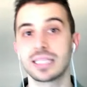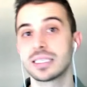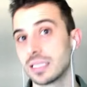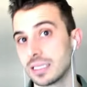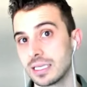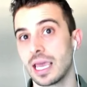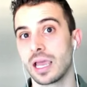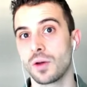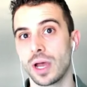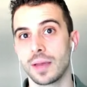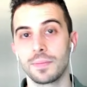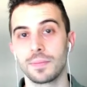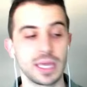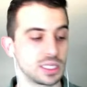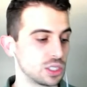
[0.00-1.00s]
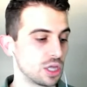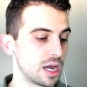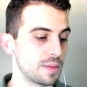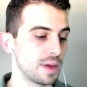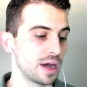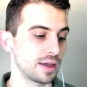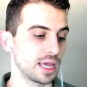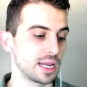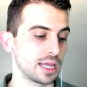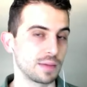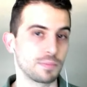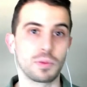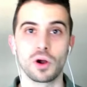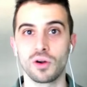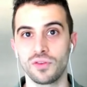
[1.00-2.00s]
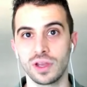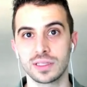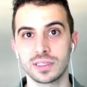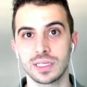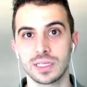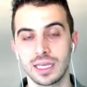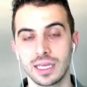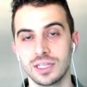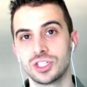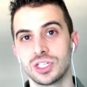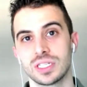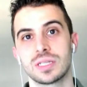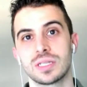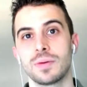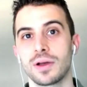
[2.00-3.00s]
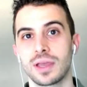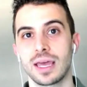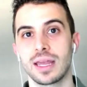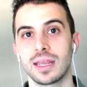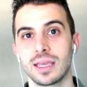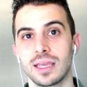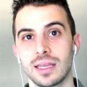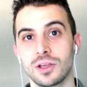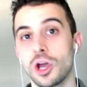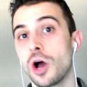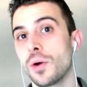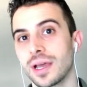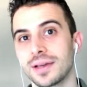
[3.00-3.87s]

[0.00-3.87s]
the takeaway. It's not about getting it perfect. It's just about getting it going.